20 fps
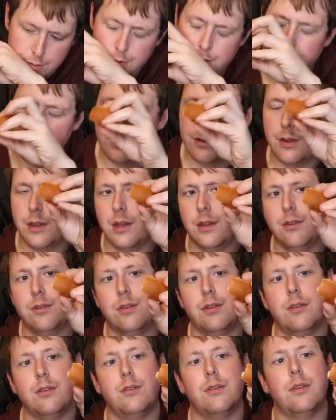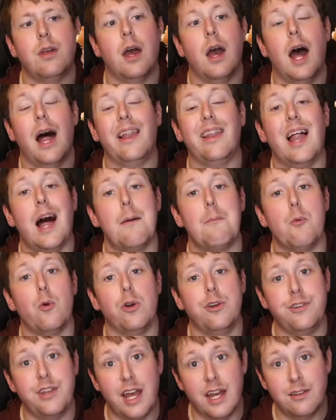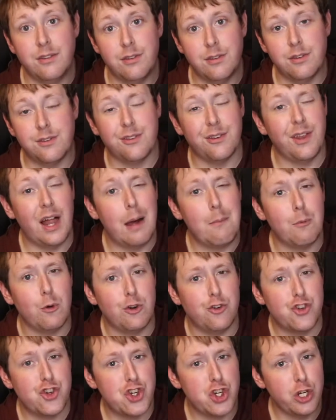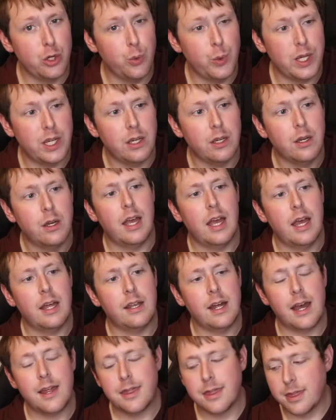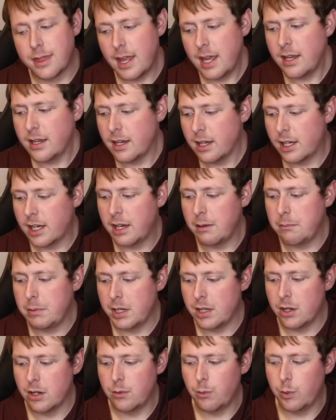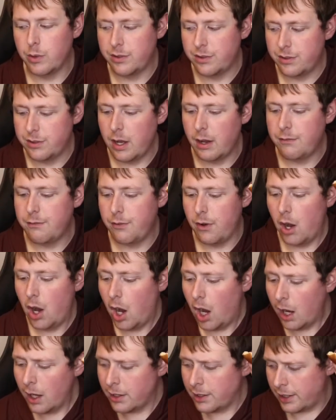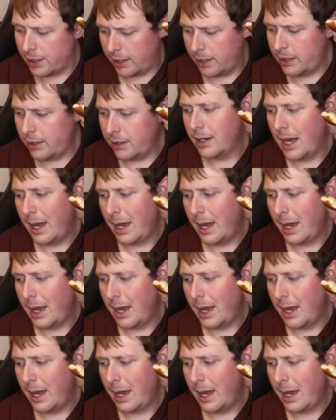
This is a lot more dense, it's a lot more chewy, and I think it can be good with stuff on it.